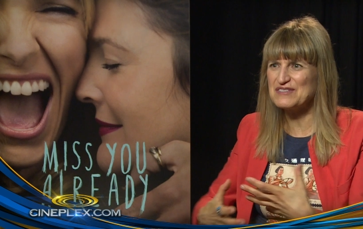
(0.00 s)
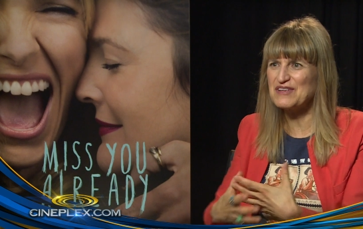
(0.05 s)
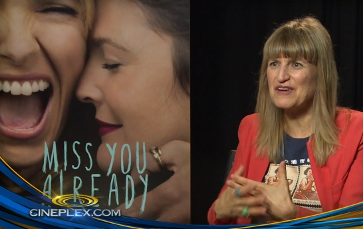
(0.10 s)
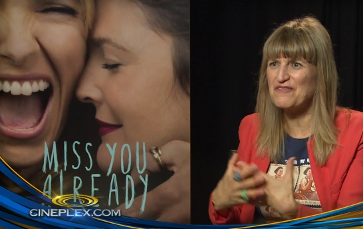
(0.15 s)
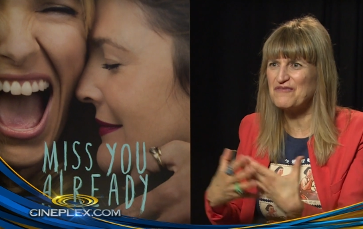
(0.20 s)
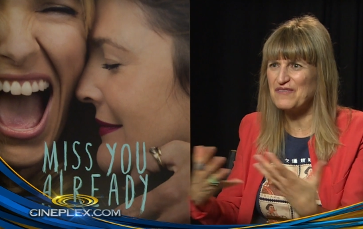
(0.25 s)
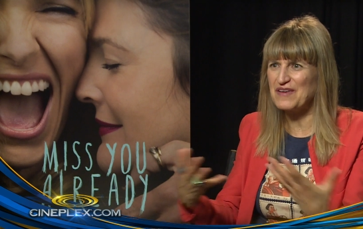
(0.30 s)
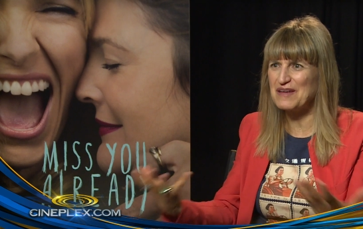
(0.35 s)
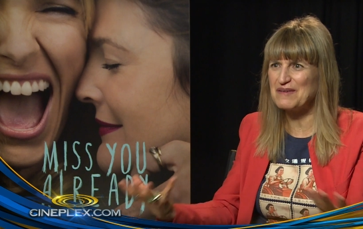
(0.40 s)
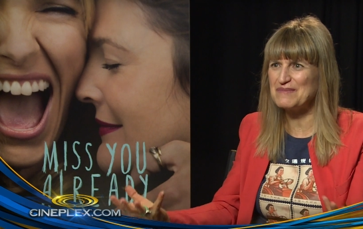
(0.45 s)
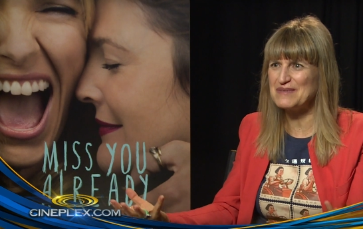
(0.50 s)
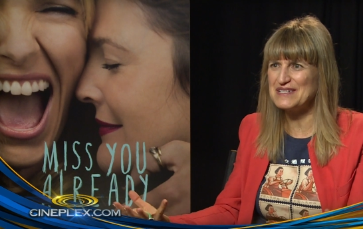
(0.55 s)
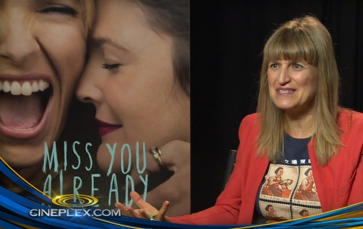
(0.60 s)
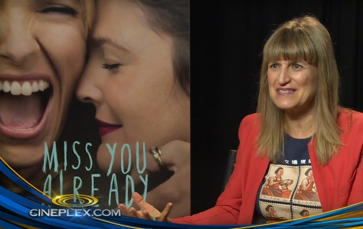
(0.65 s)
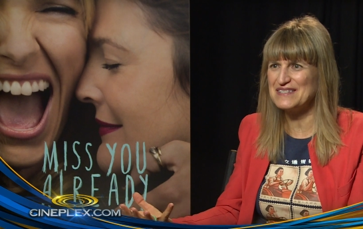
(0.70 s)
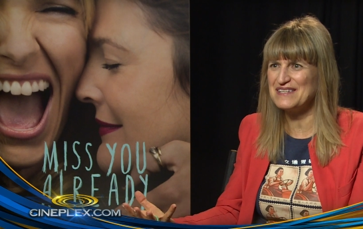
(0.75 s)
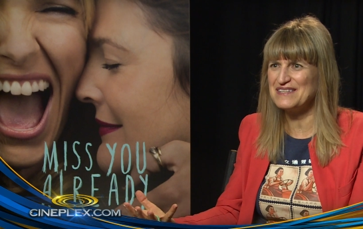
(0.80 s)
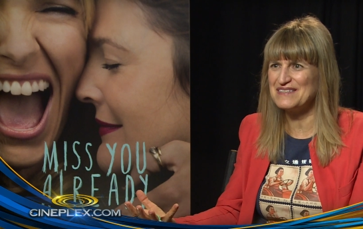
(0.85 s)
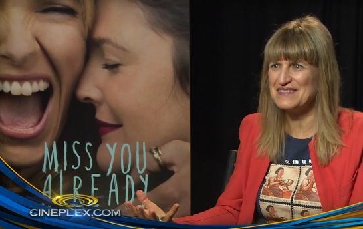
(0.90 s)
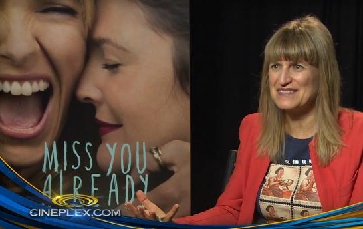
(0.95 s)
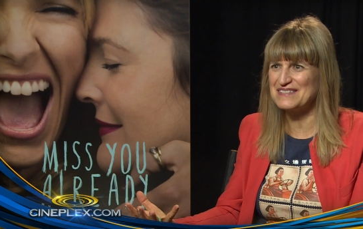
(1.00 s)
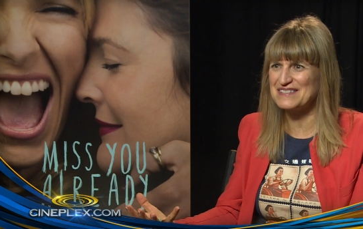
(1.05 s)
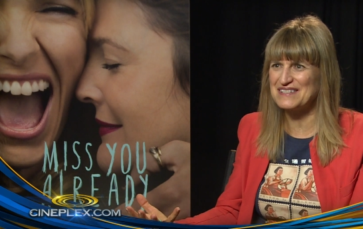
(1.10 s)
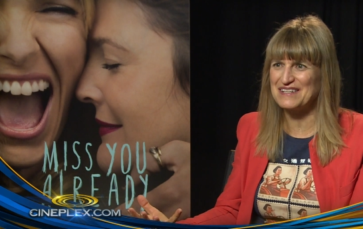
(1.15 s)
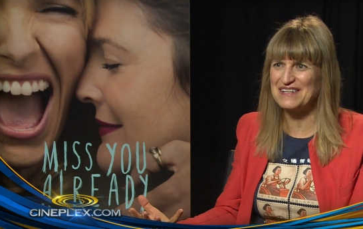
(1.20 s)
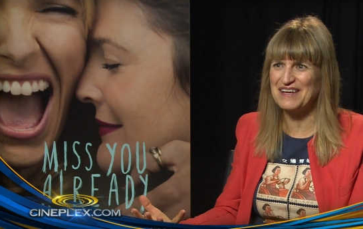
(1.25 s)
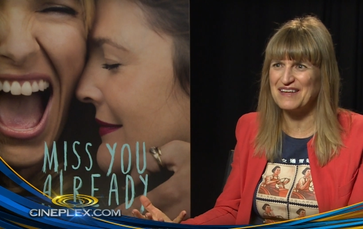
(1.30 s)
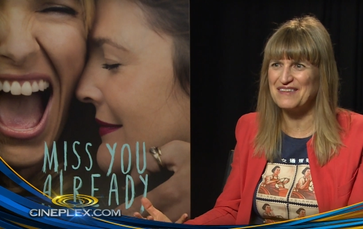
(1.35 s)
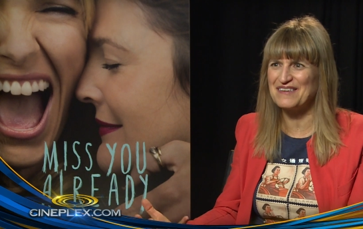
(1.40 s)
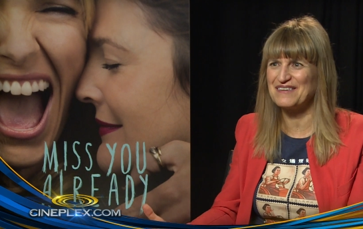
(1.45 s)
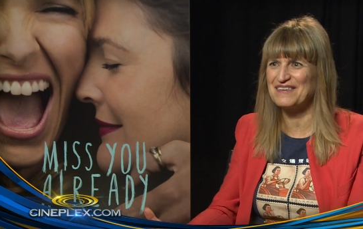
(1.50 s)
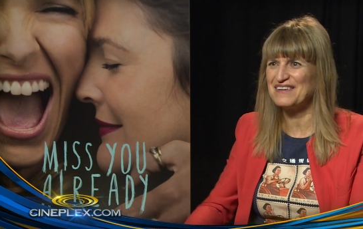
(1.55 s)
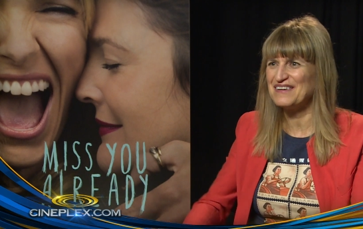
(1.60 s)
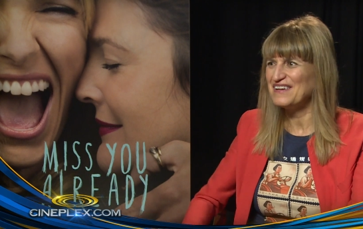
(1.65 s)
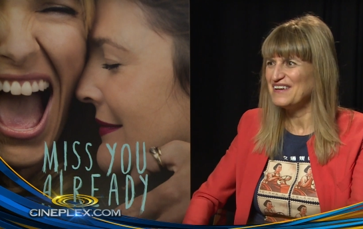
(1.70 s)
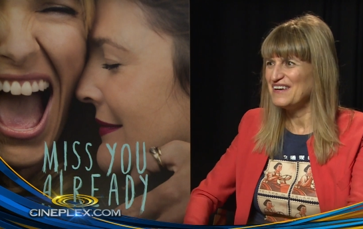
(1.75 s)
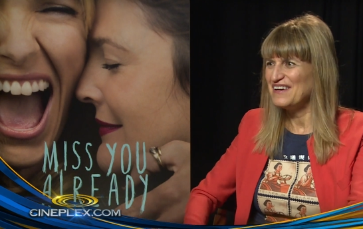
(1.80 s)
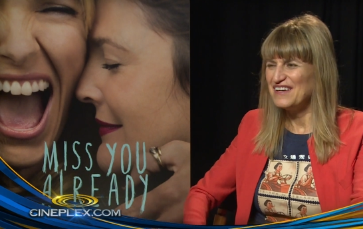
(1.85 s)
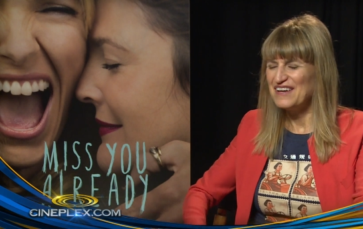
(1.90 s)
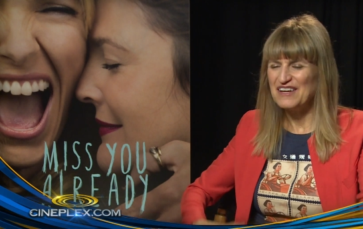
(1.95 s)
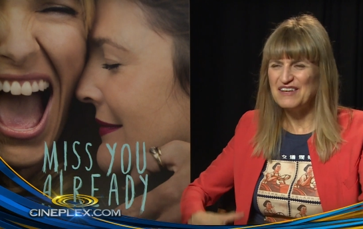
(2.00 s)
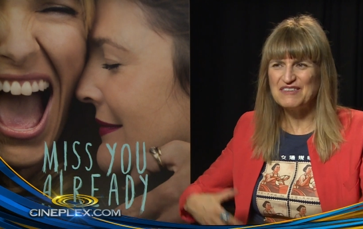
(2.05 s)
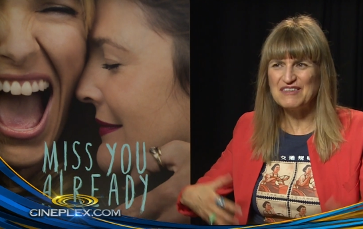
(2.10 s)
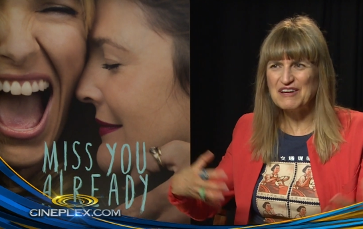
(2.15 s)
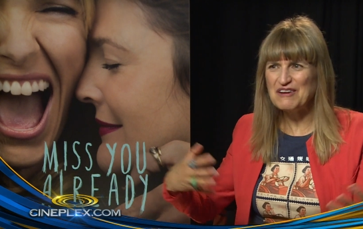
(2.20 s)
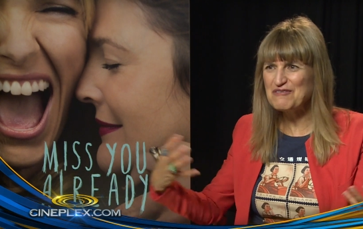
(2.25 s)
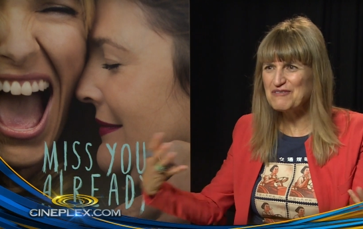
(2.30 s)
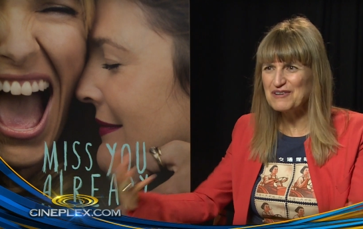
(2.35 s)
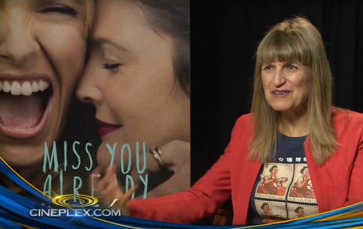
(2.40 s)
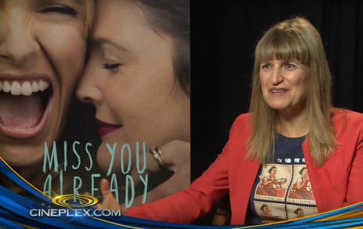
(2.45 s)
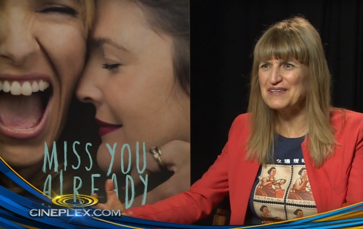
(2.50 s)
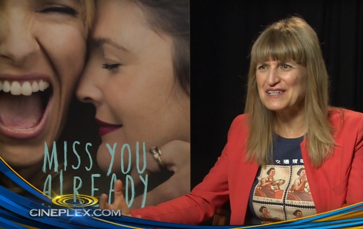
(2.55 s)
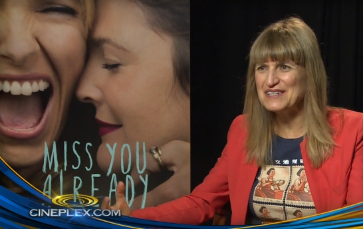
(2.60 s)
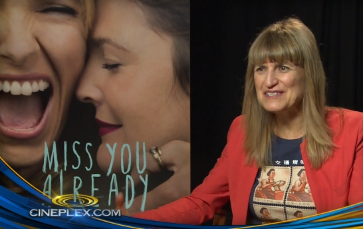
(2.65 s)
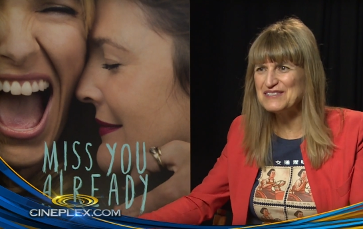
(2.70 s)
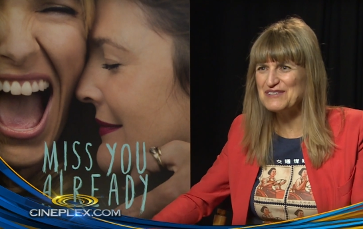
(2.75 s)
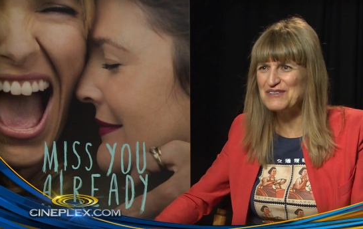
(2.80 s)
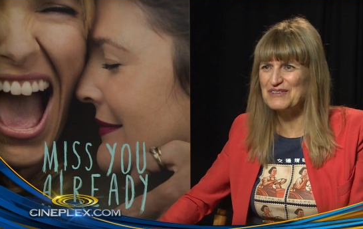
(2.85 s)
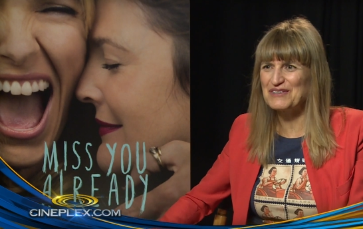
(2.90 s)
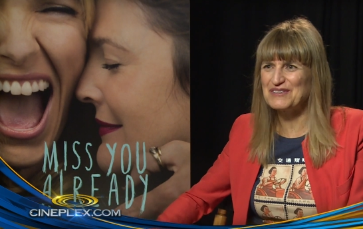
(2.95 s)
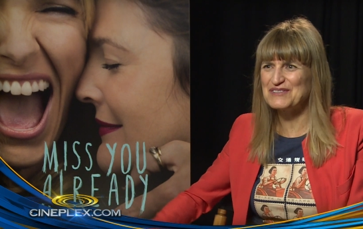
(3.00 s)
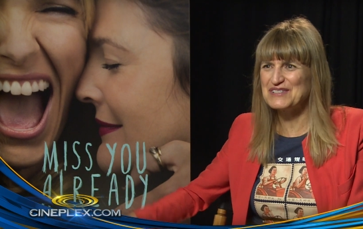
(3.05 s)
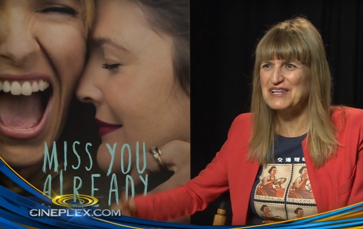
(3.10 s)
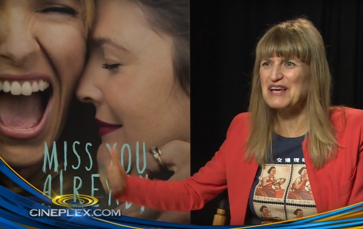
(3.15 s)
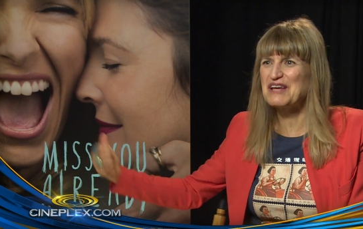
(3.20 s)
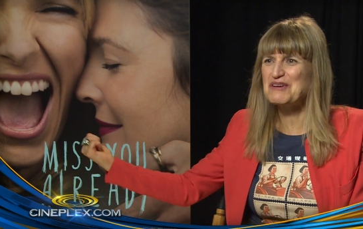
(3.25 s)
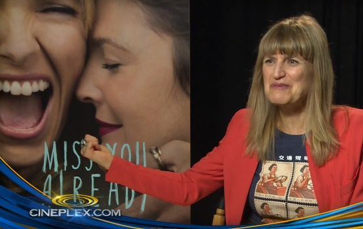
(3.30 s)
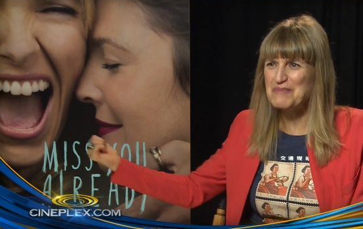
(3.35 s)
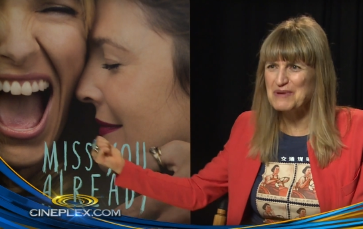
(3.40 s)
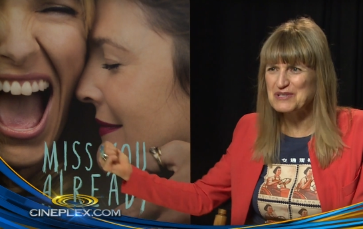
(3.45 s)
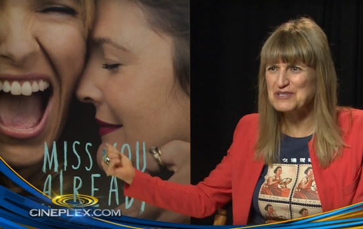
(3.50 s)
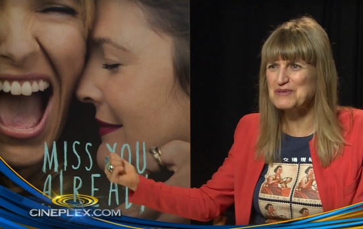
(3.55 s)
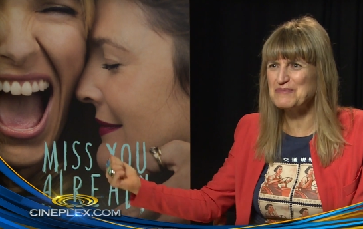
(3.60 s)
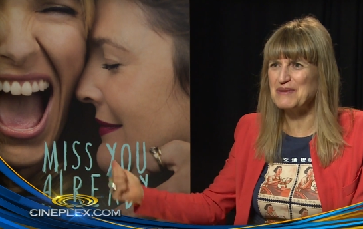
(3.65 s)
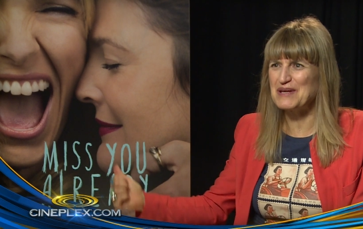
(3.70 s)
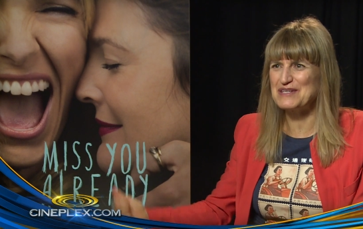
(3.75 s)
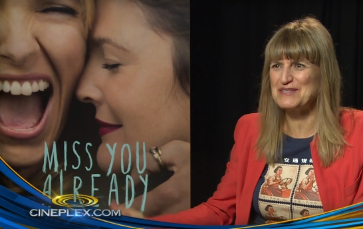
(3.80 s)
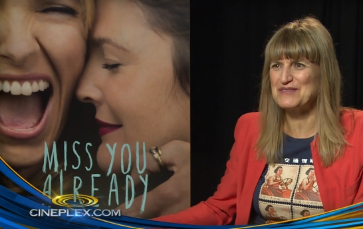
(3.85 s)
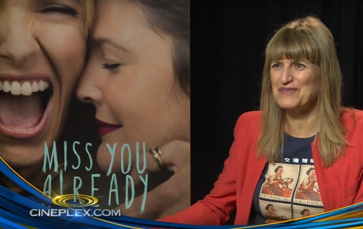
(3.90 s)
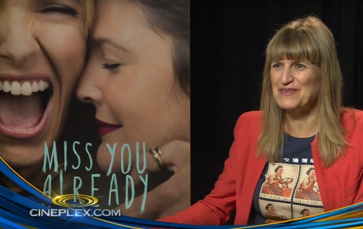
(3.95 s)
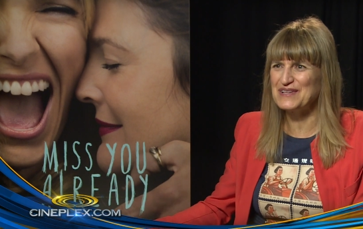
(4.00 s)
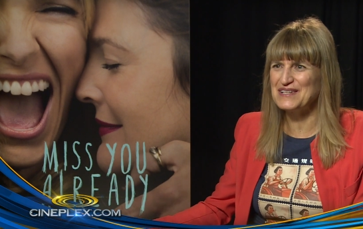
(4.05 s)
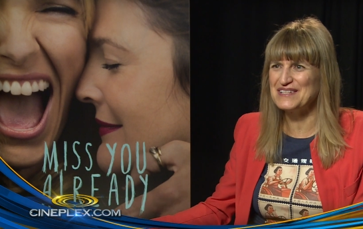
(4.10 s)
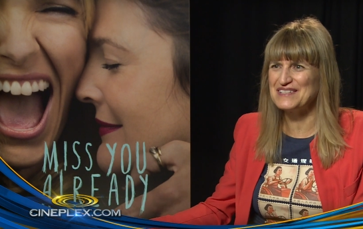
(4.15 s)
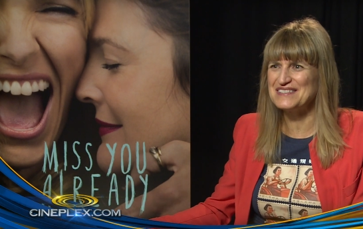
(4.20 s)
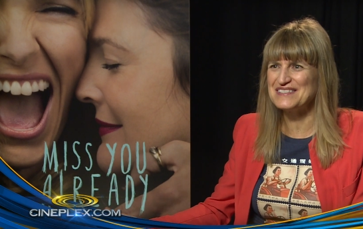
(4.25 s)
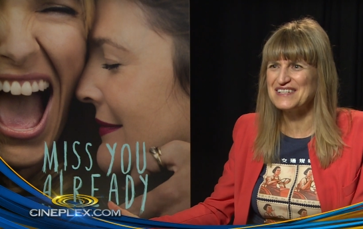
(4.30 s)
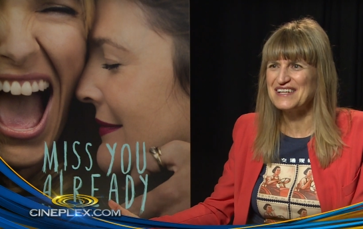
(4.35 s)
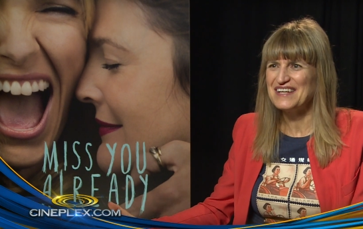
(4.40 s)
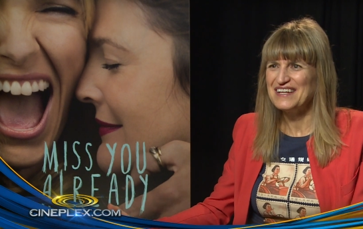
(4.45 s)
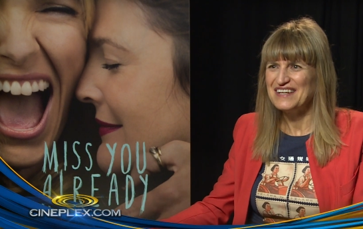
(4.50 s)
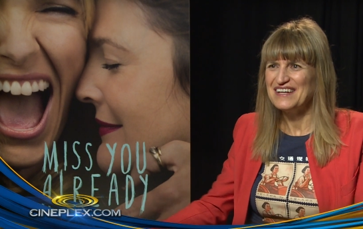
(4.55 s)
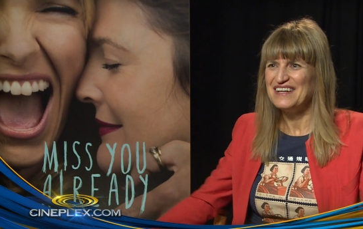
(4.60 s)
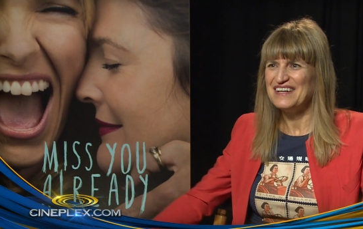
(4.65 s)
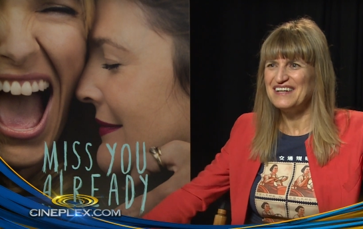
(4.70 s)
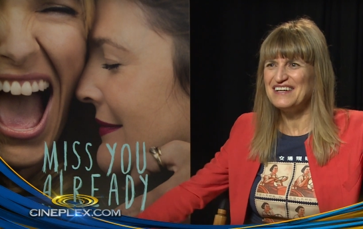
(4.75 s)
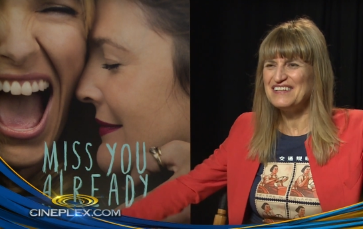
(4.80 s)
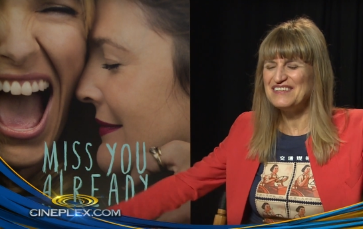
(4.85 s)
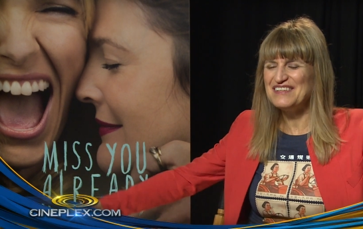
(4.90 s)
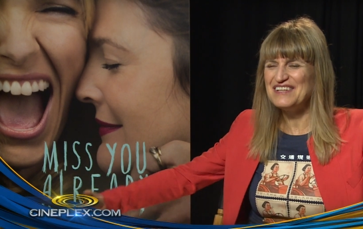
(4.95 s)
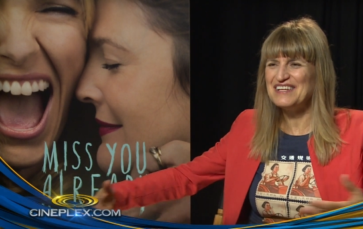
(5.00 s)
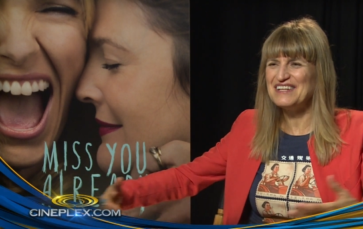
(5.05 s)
Speaker 1: saw families seeing this together, and they were into it, or take a bunch of best friends. And